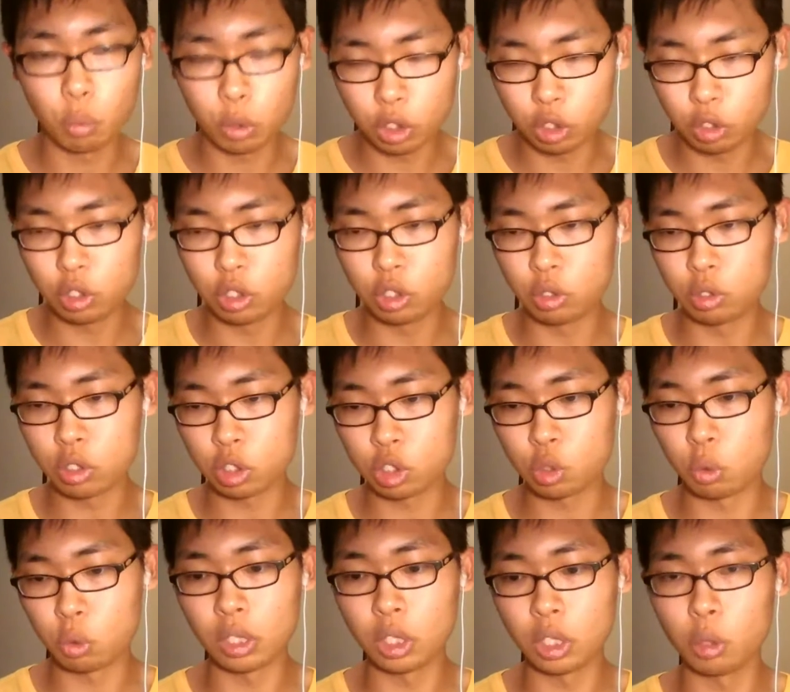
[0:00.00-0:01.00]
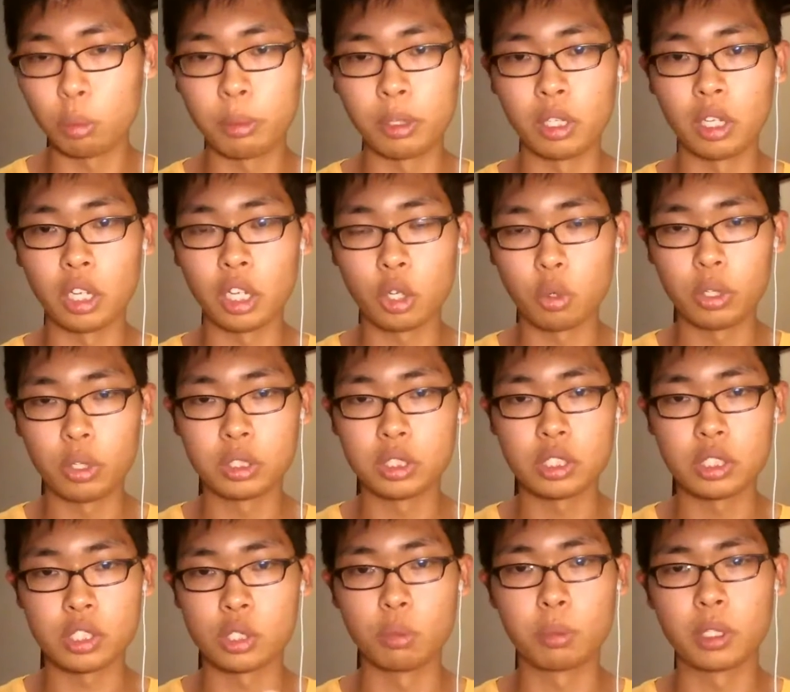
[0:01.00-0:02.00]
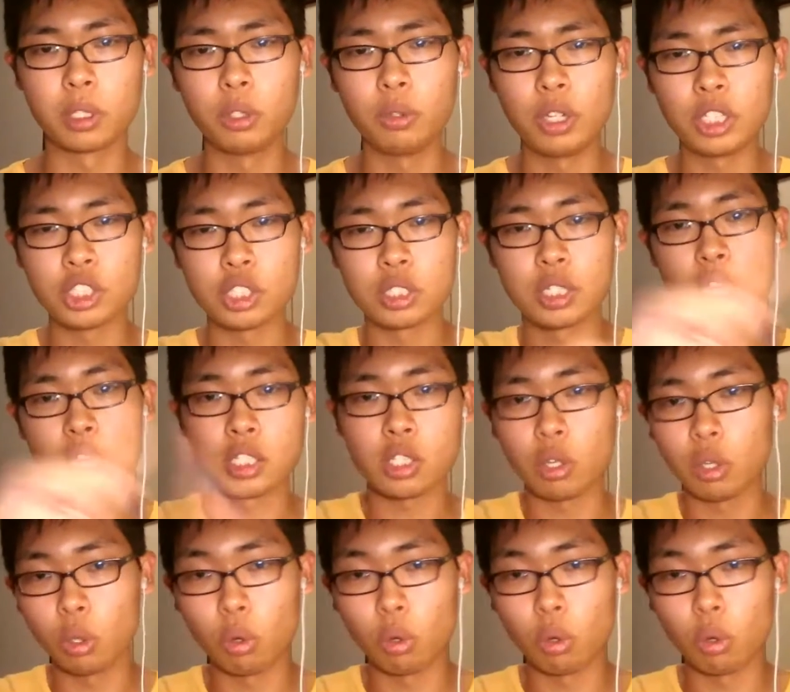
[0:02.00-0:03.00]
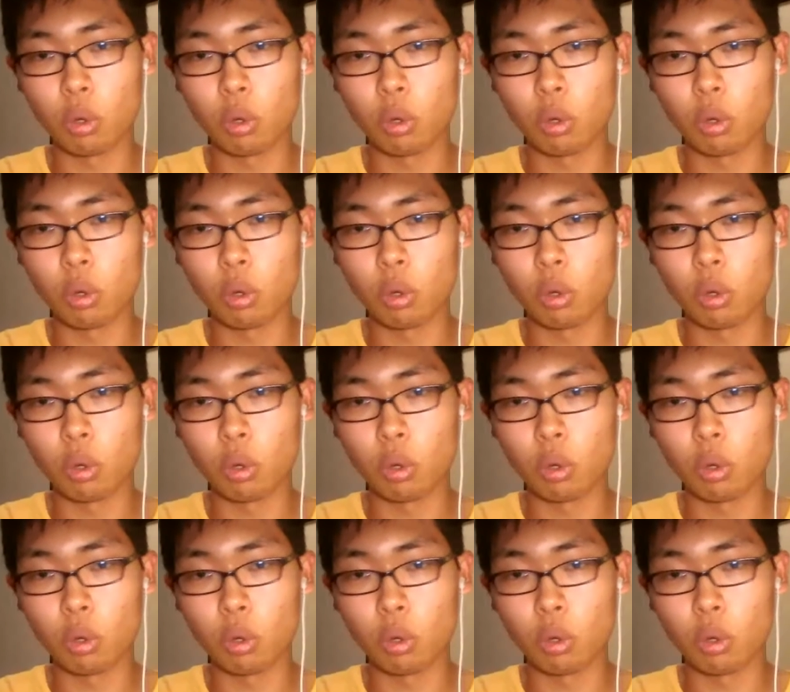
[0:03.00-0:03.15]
you squirt a little bit of liquid super glue. It just gets all